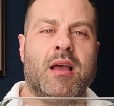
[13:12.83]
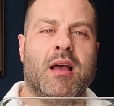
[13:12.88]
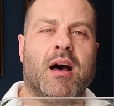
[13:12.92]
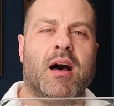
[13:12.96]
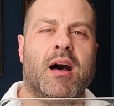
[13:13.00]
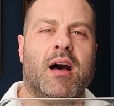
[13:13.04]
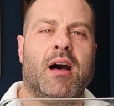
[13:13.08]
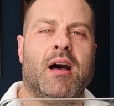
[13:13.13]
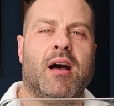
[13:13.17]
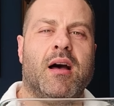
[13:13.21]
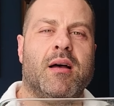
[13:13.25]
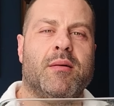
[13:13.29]

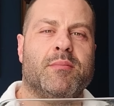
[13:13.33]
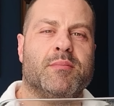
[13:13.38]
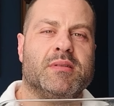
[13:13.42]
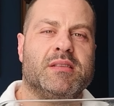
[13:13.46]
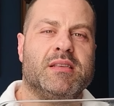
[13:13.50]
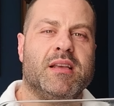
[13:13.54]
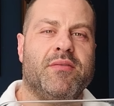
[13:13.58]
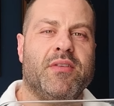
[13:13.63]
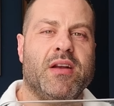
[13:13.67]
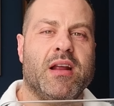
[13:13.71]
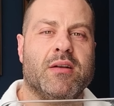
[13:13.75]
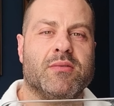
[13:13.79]
Um,
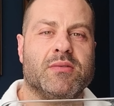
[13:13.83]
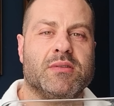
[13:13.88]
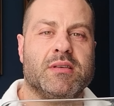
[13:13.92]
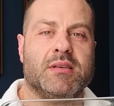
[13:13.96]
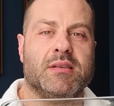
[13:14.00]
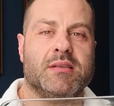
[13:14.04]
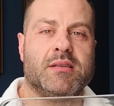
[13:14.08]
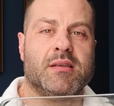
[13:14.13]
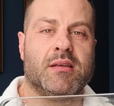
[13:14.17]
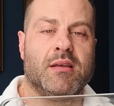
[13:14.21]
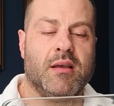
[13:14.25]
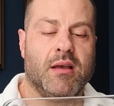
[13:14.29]
seven
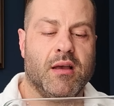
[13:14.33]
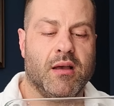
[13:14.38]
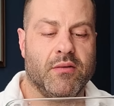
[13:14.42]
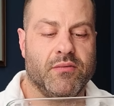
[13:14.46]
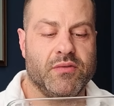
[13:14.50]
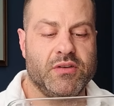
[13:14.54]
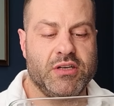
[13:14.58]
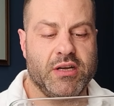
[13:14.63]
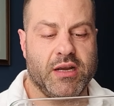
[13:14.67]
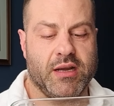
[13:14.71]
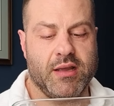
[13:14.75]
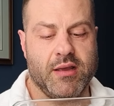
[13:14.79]
ounces of
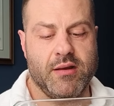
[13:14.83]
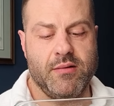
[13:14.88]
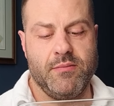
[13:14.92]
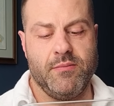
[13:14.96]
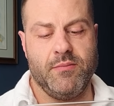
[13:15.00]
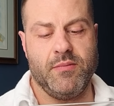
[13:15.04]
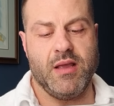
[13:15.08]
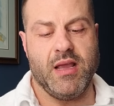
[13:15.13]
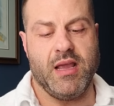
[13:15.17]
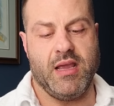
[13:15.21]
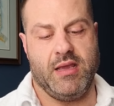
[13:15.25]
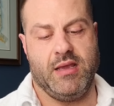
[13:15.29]
chicken
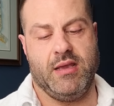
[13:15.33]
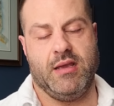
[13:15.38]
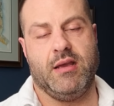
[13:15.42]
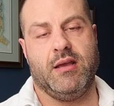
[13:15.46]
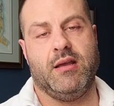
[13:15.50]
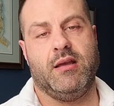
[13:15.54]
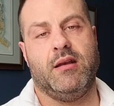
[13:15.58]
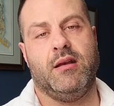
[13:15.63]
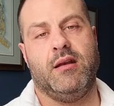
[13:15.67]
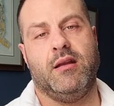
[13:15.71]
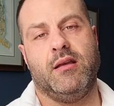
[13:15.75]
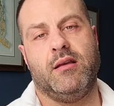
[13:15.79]

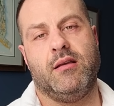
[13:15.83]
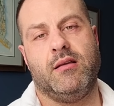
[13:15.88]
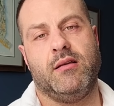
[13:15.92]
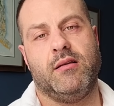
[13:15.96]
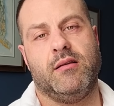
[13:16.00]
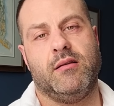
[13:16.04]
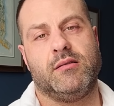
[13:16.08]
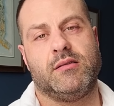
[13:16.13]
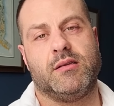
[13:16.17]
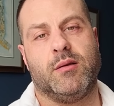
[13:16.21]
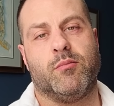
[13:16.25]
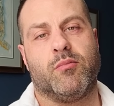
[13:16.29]

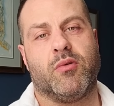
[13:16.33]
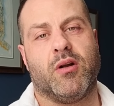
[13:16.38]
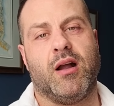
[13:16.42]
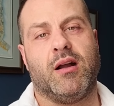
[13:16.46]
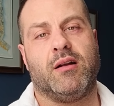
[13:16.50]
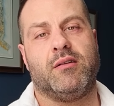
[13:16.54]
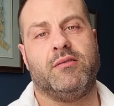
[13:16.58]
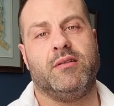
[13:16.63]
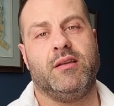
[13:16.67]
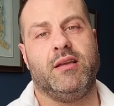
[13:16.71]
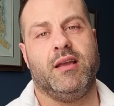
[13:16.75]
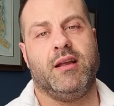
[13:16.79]
and some
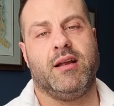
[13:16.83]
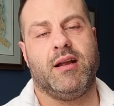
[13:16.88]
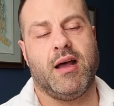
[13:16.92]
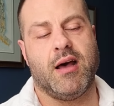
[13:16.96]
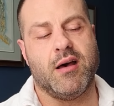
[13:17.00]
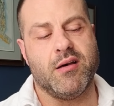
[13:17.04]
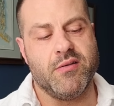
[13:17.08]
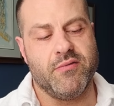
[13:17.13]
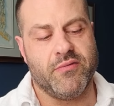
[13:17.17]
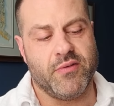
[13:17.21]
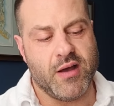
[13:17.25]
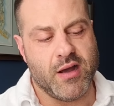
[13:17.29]
broccoli and
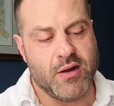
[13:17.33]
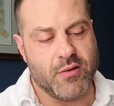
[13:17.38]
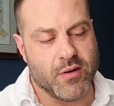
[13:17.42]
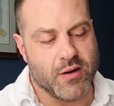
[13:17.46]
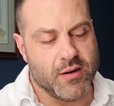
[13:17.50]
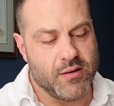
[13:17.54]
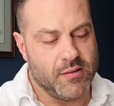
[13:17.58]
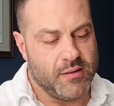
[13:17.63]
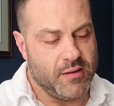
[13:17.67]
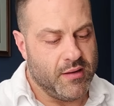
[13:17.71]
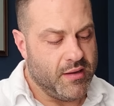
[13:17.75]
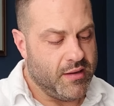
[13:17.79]
cauliflower